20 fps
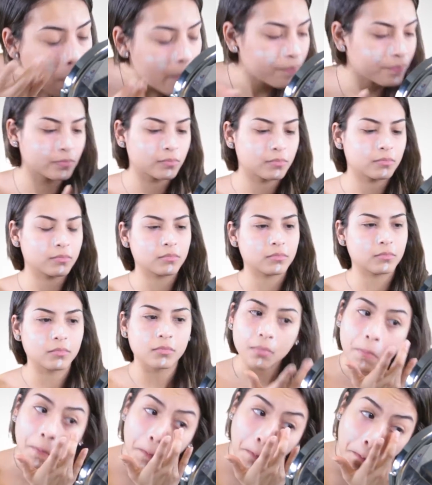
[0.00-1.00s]
color
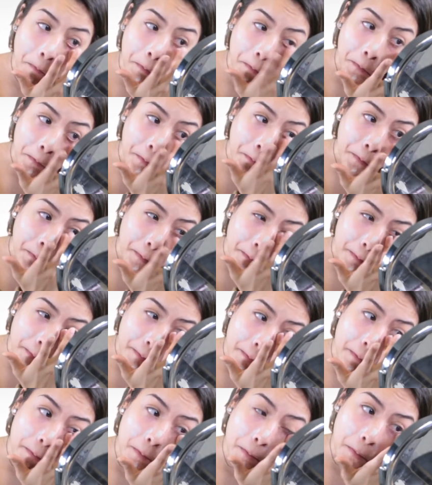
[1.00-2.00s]
just to fix
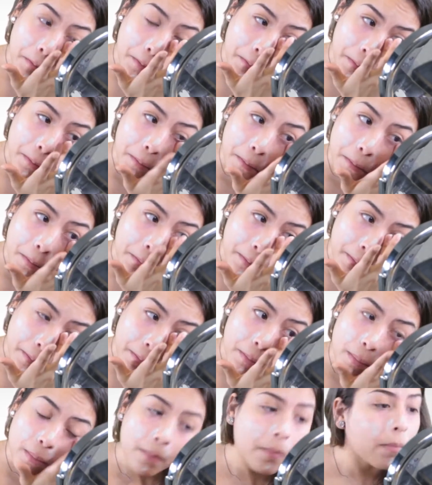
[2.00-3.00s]
the
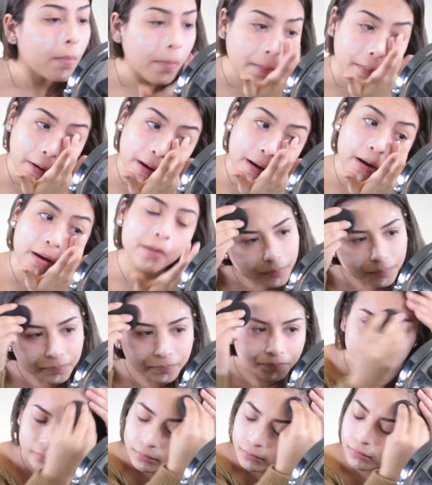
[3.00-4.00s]
discoloration. And
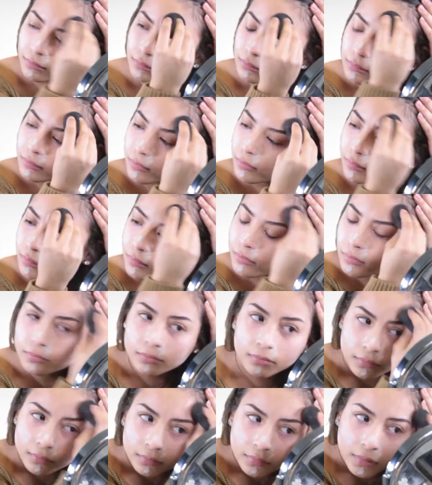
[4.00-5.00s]
then now I'm just going to
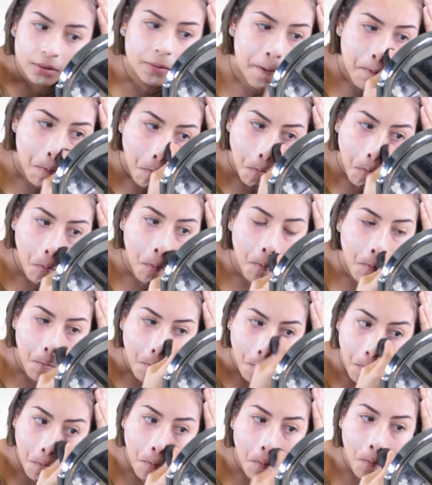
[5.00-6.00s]
press it in with
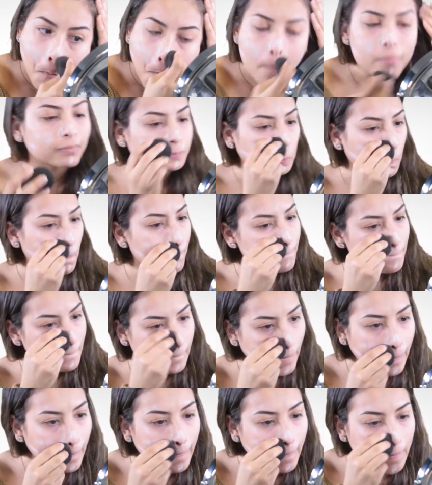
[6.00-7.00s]
my beauty blender,
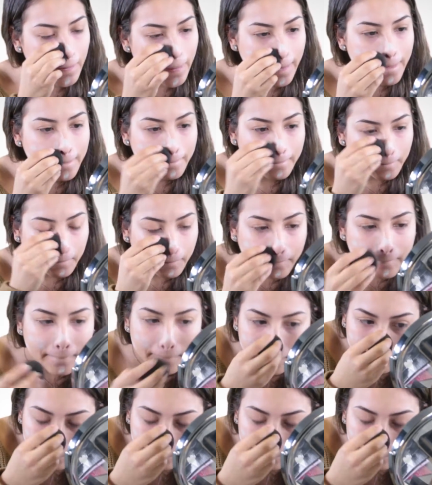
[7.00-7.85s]
just dab it in there.